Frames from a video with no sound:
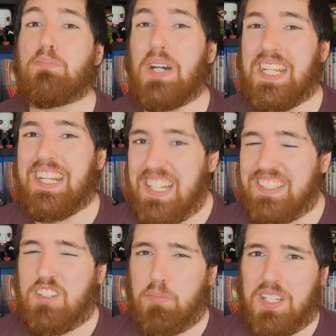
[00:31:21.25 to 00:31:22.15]
But it
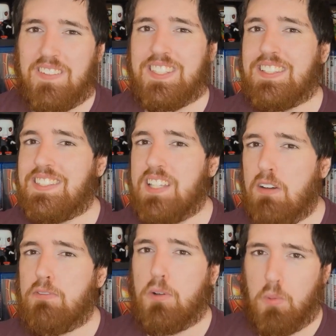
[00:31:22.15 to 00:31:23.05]
isn't because it's
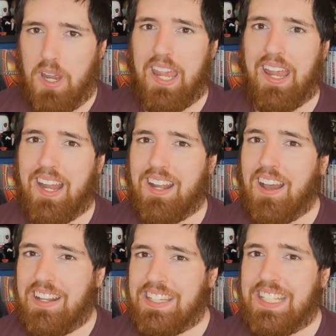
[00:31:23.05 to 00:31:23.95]
self-aware. And
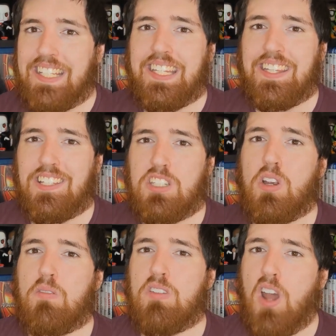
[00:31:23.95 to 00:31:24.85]
I think that this
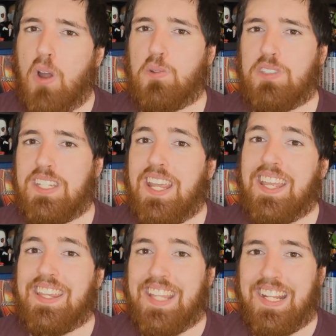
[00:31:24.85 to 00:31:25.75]
show knows
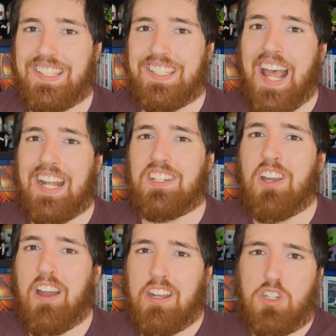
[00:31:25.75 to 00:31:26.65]
that it's that
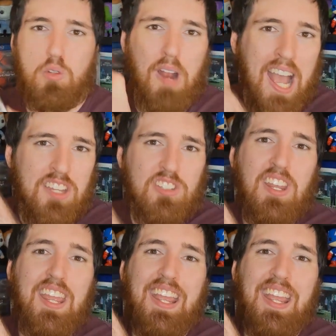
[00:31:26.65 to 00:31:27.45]
kind of trash.